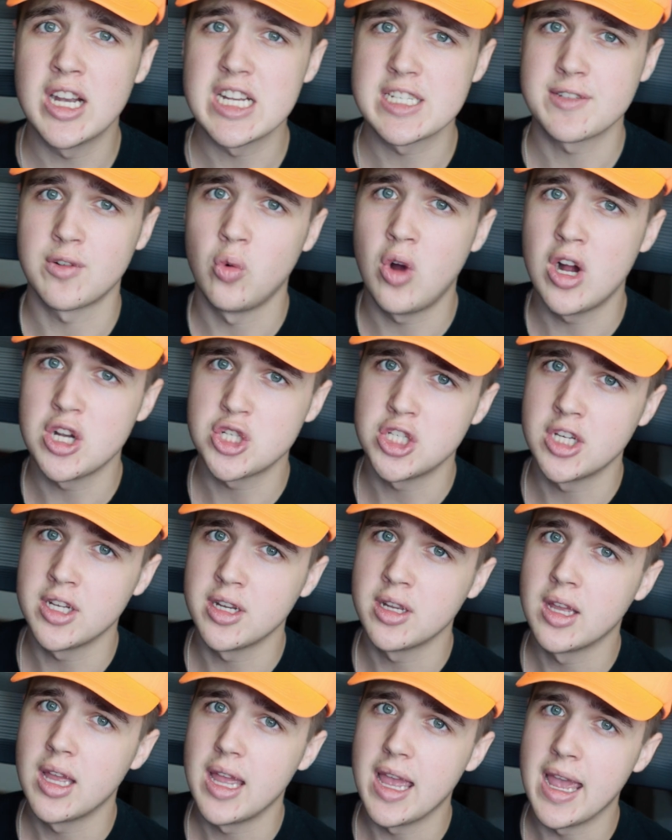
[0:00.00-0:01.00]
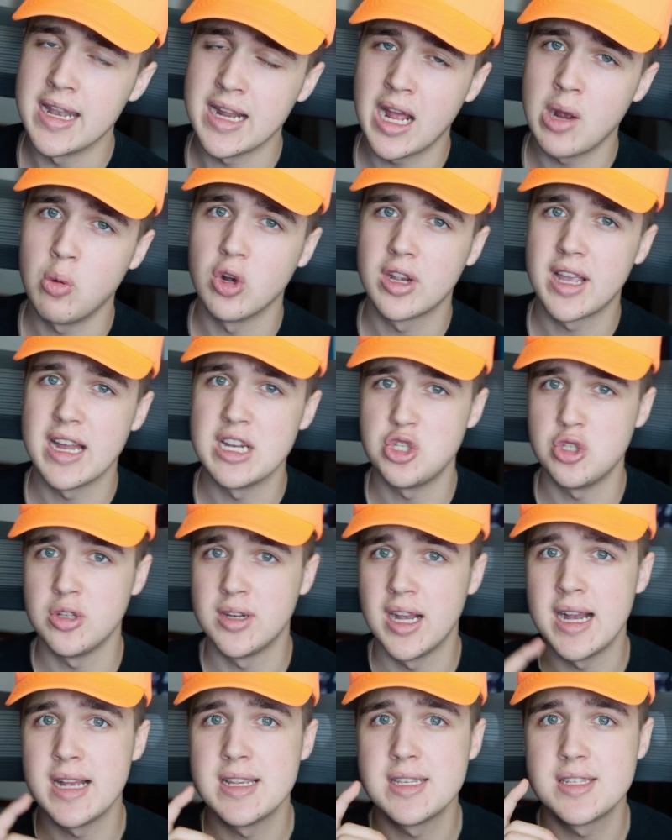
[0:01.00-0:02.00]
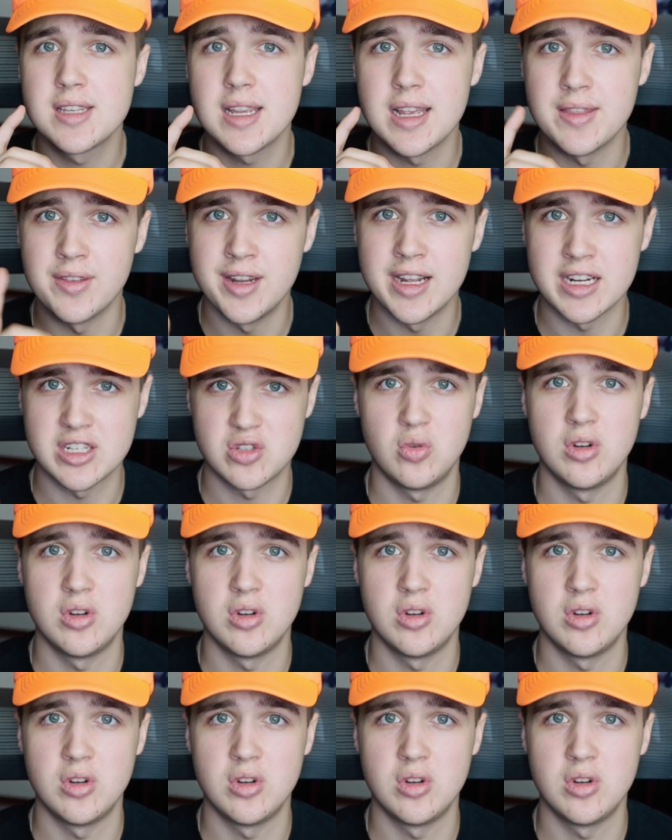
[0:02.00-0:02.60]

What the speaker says: guys for watching, and I will catch you guys in the next